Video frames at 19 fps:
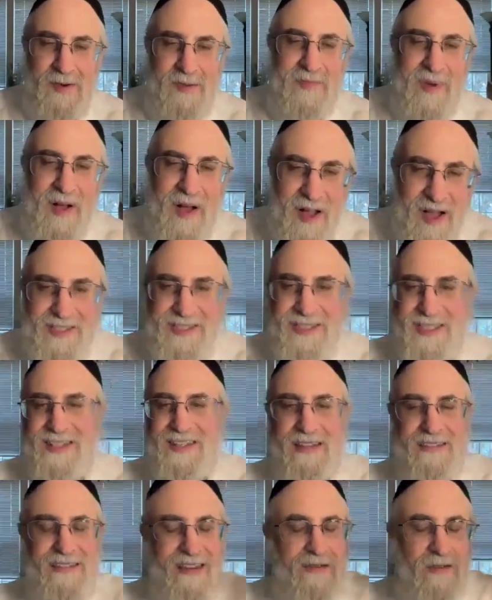her boss
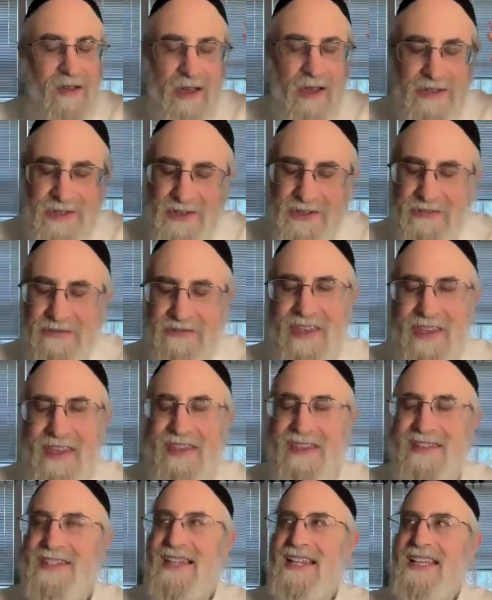and they did all sorts of
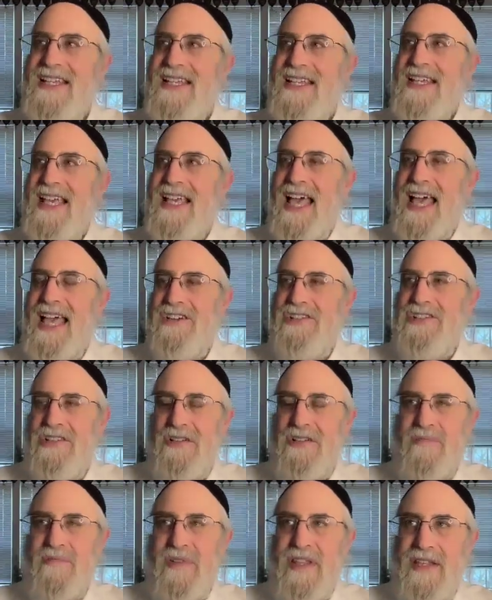things, and she
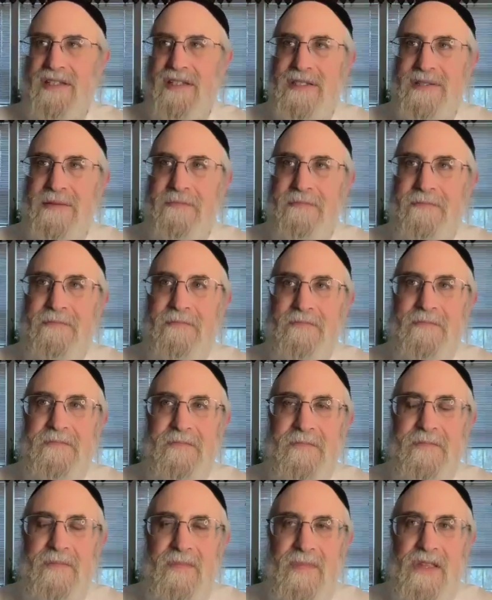complained.
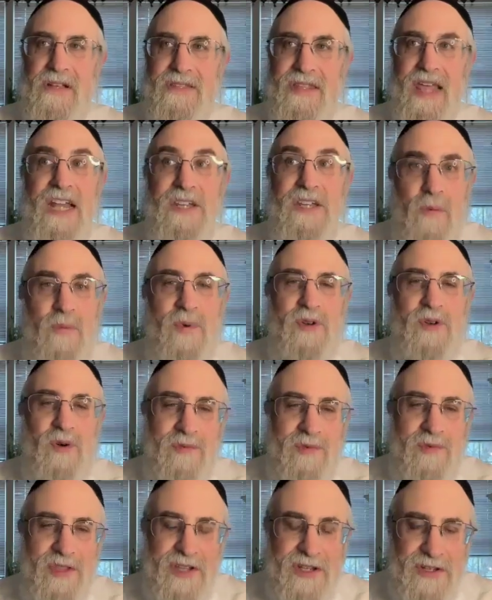That's what we
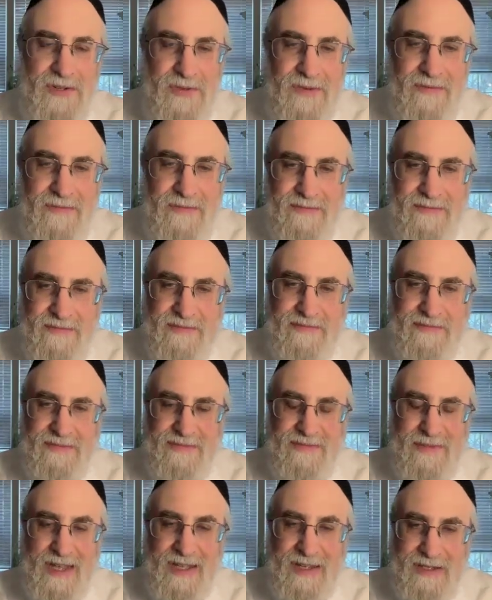normally do,
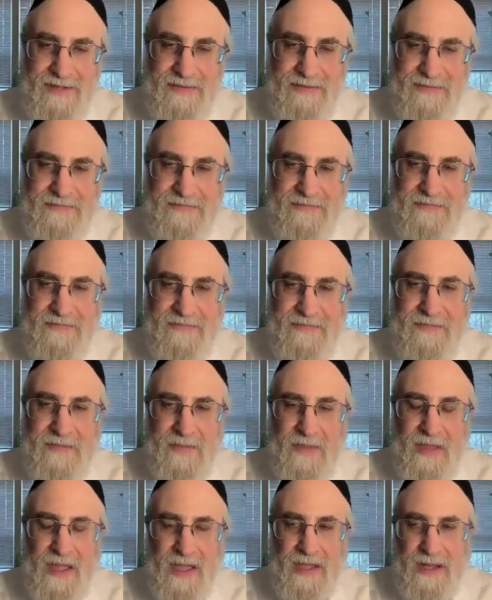right?
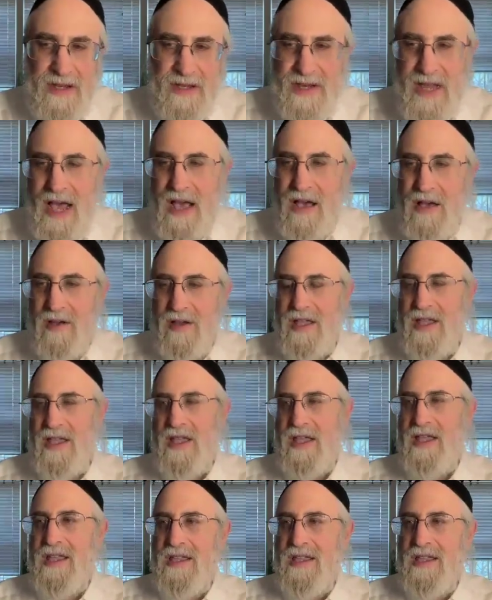Now,